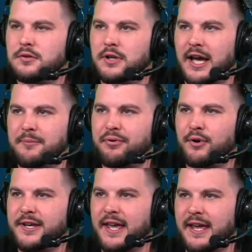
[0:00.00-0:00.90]

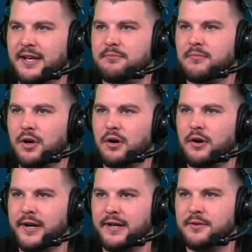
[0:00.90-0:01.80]
Nine-point game.
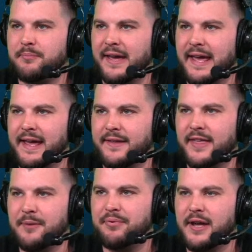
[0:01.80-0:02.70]
Murray and Bey,
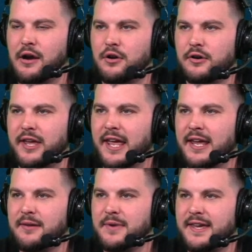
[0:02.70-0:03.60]
they play a little
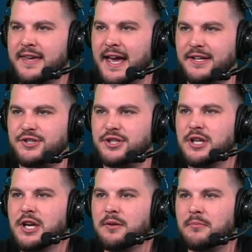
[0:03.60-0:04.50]
game of catch.
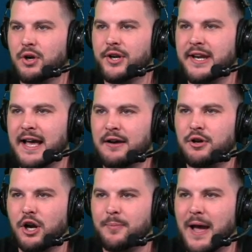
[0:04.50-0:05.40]
Murray now,
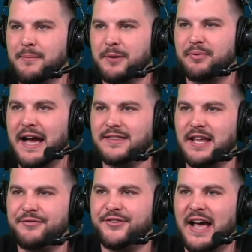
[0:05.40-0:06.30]
guarded by McBride,
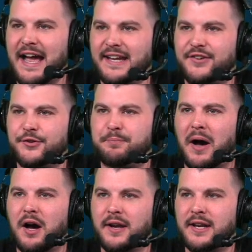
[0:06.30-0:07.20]
left side. He
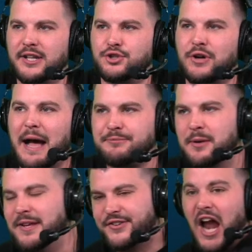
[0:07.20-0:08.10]
spun, and he dropped
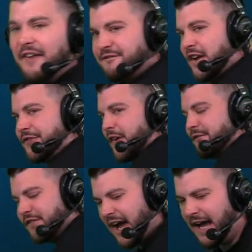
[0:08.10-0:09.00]
him. It's an offensive
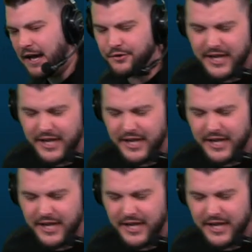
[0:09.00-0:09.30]
foul.